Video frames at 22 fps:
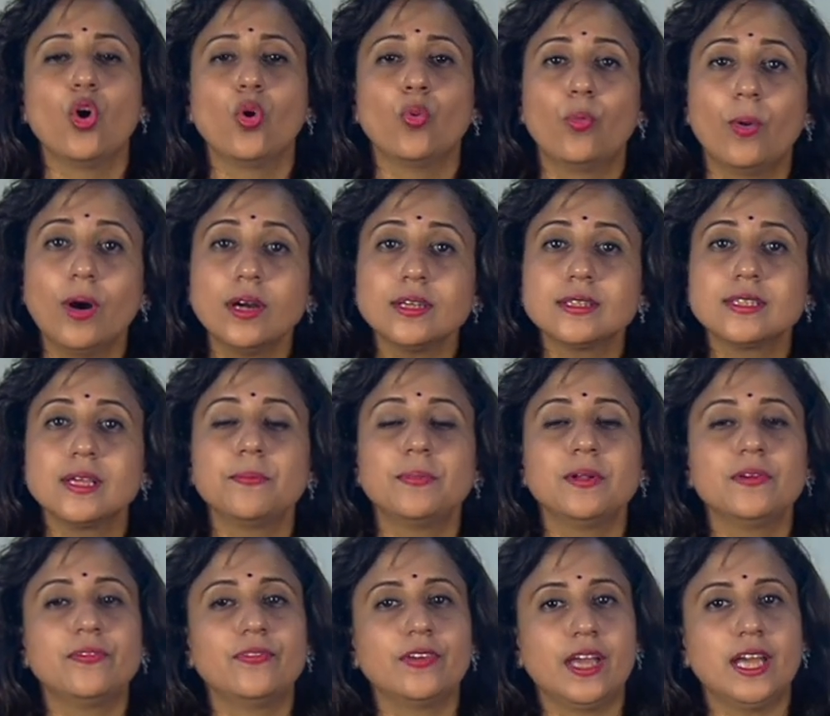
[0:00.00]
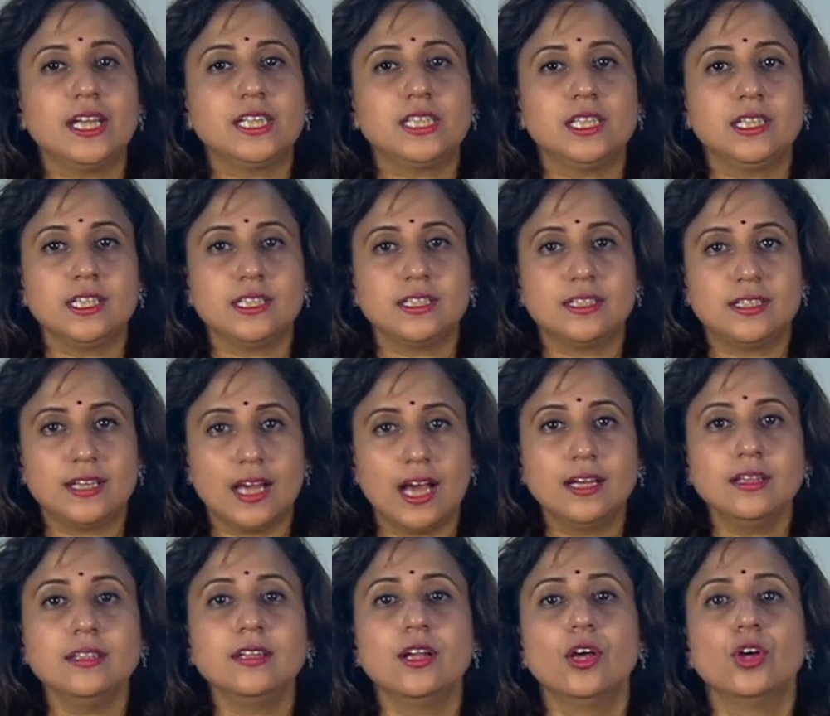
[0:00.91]
Work simplification is
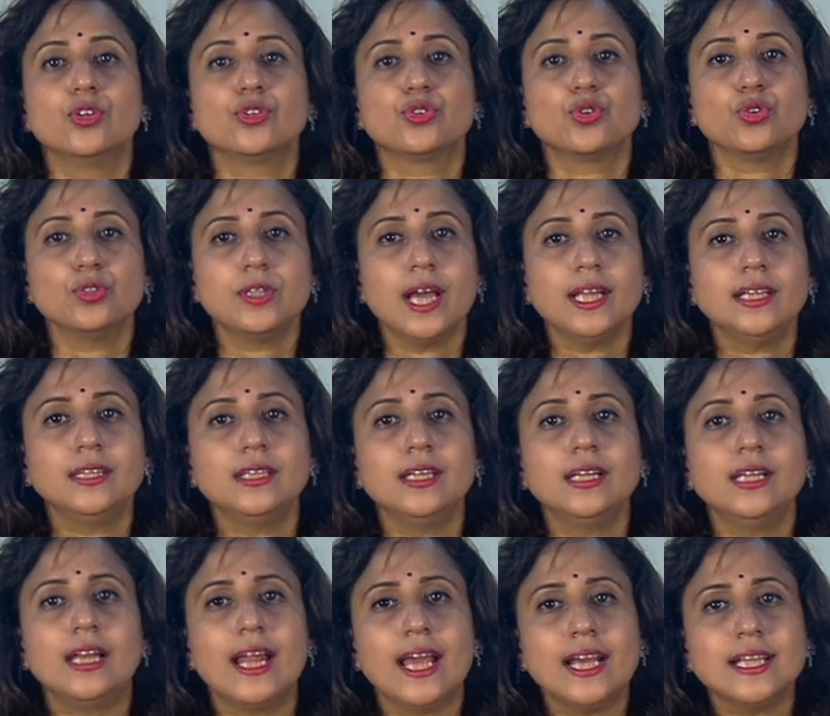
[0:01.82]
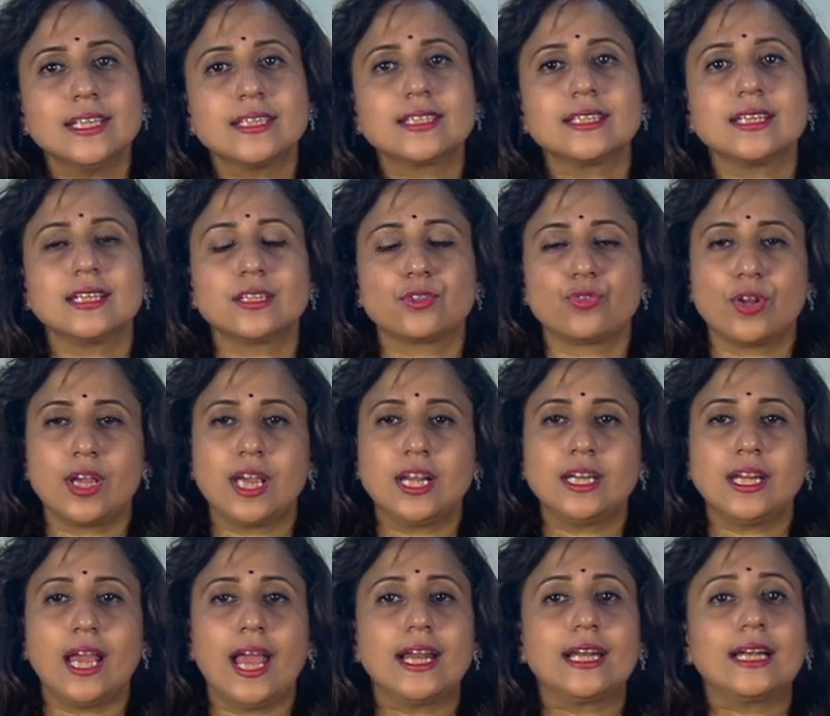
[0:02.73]
done so that the less
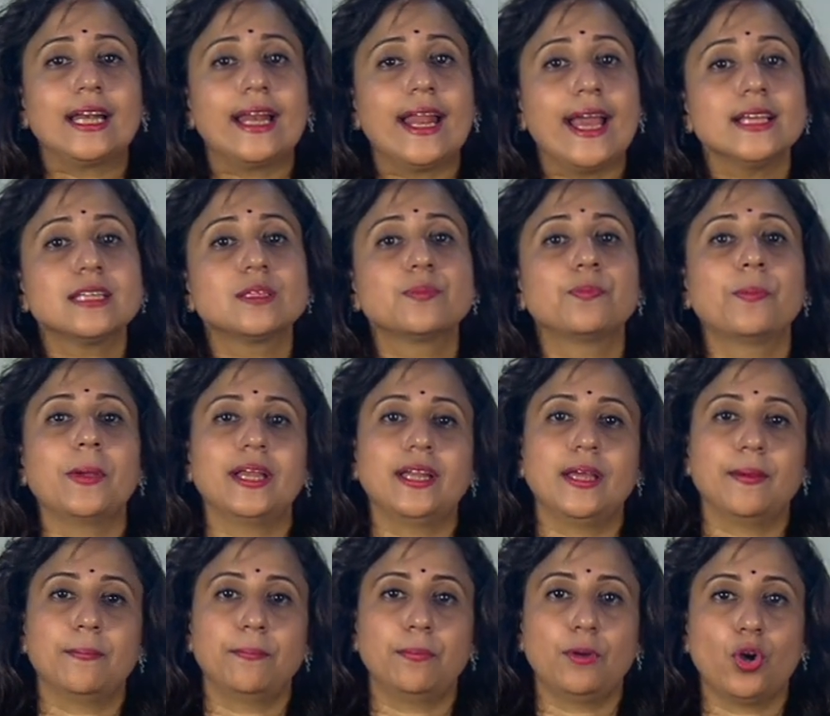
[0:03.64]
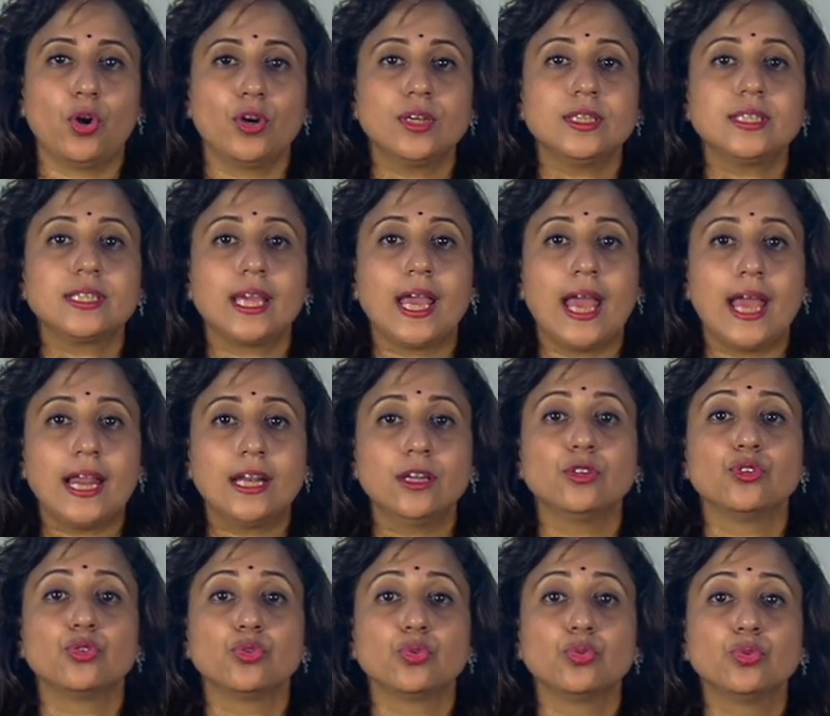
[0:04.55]
trained and less paid employees
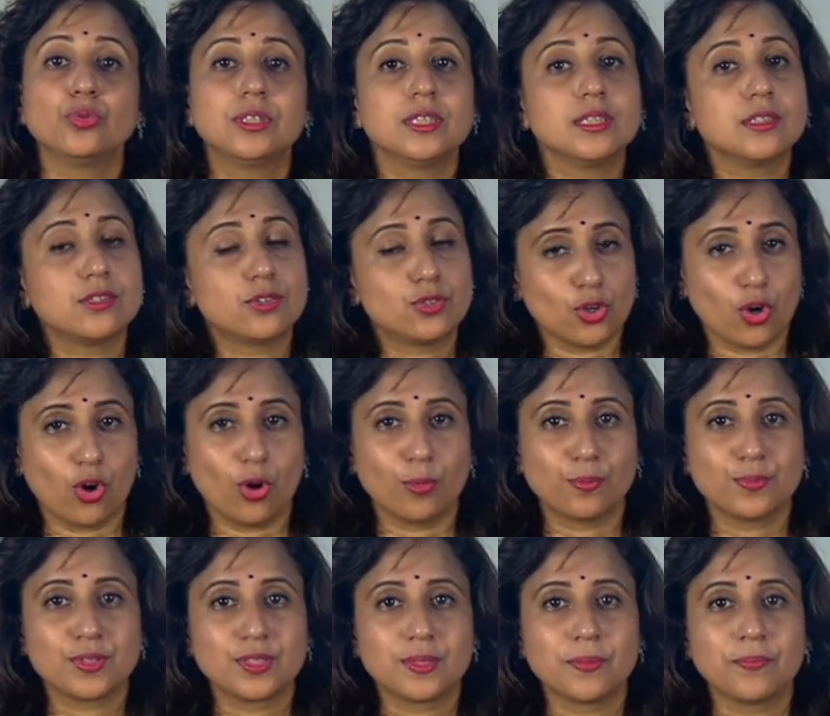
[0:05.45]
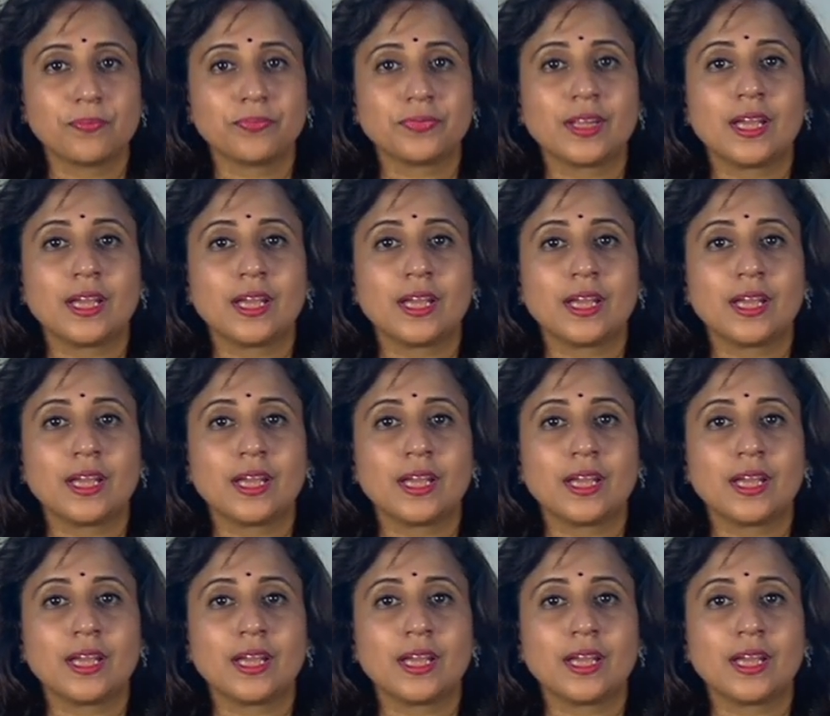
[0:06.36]
can do these jobs.